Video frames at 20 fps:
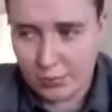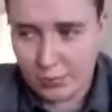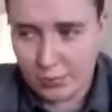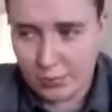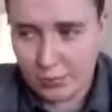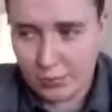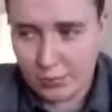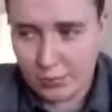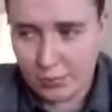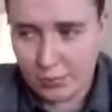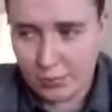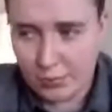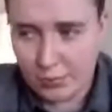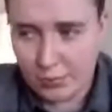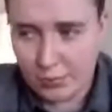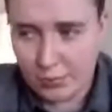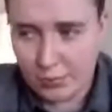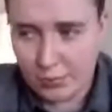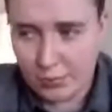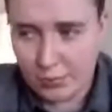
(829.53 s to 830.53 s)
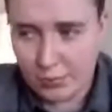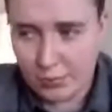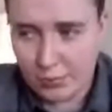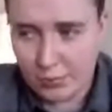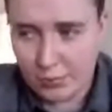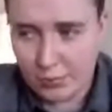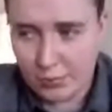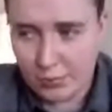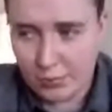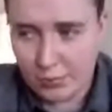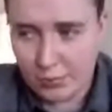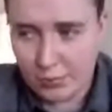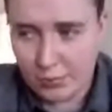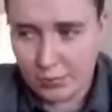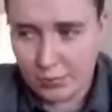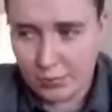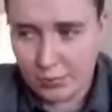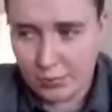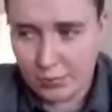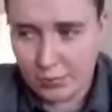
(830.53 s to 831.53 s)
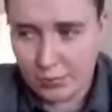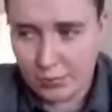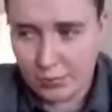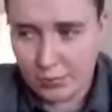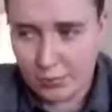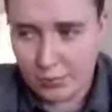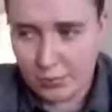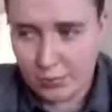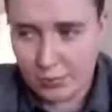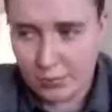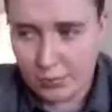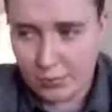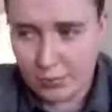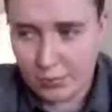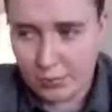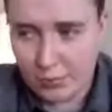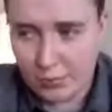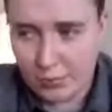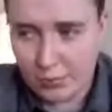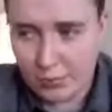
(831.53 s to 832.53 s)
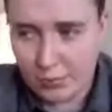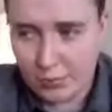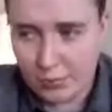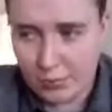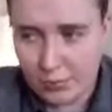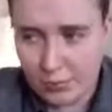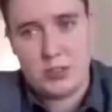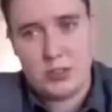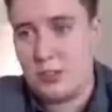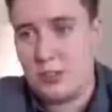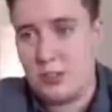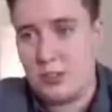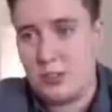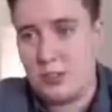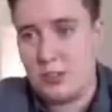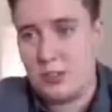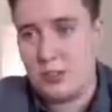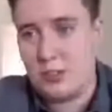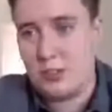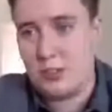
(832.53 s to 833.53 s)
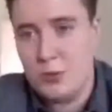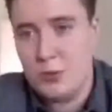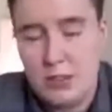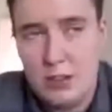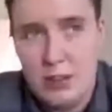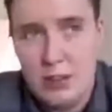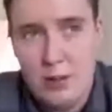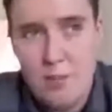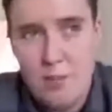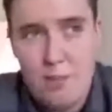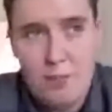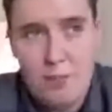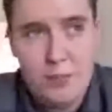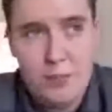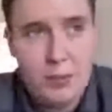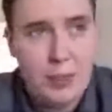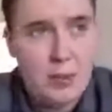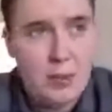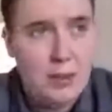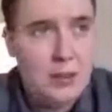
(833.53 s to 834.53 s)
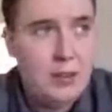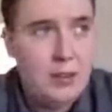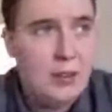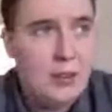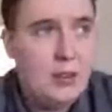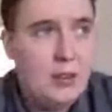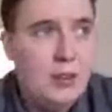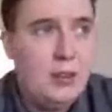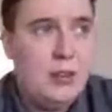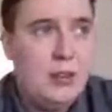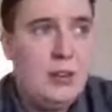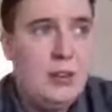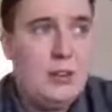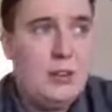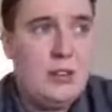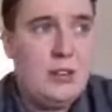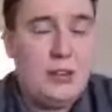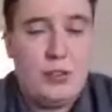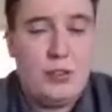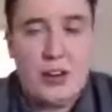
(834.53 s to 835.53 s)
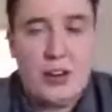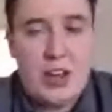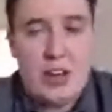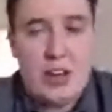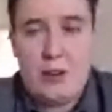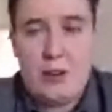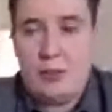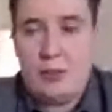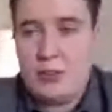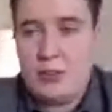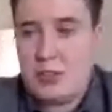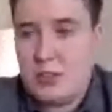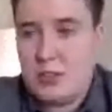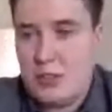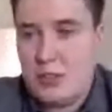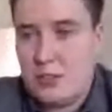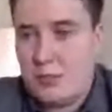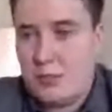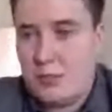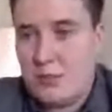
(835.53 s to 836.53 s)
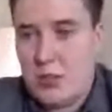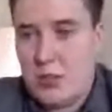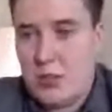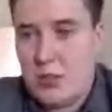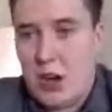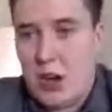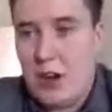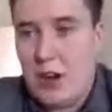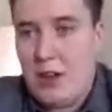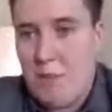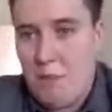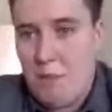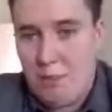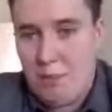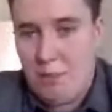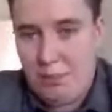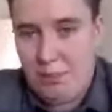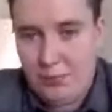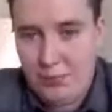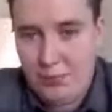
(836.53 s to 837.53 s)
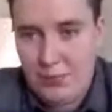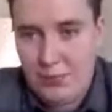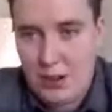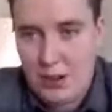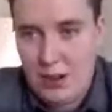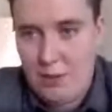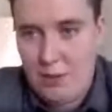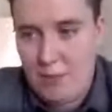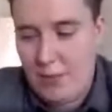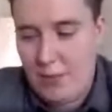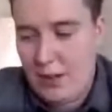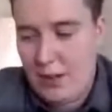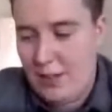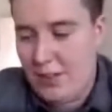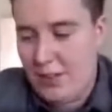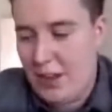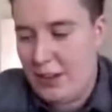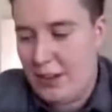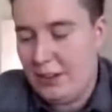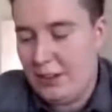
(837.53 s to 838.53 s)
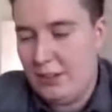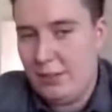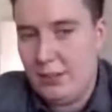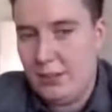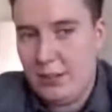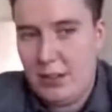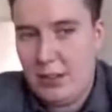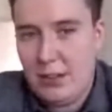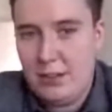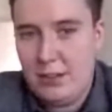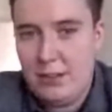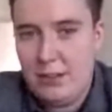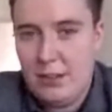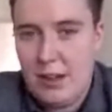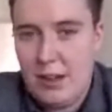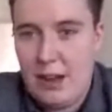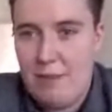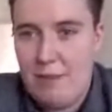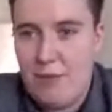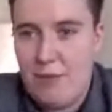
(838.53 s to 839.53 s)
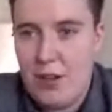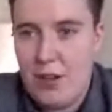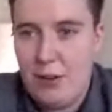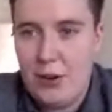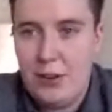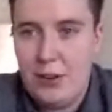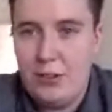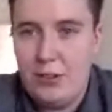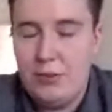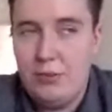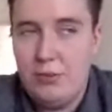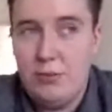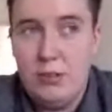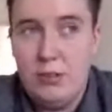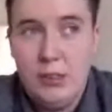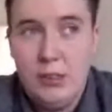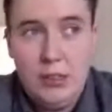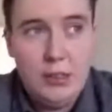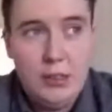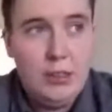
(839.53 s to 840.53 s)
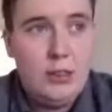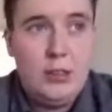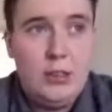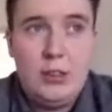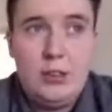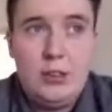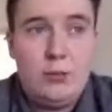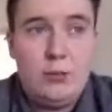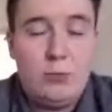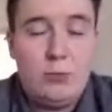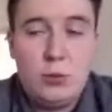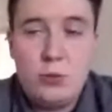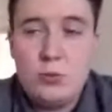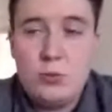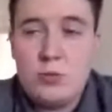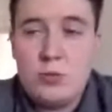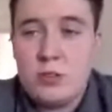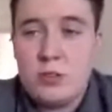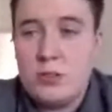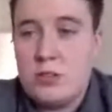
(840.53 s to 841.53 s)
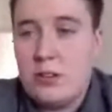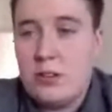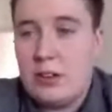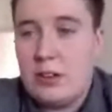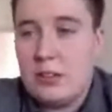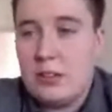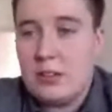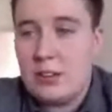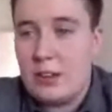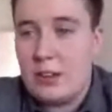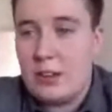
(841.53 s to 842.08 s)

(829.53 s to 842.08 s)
classical is a very broad, there's a lot of subgenres of classical music, different eras and time, and they have their own rules and like the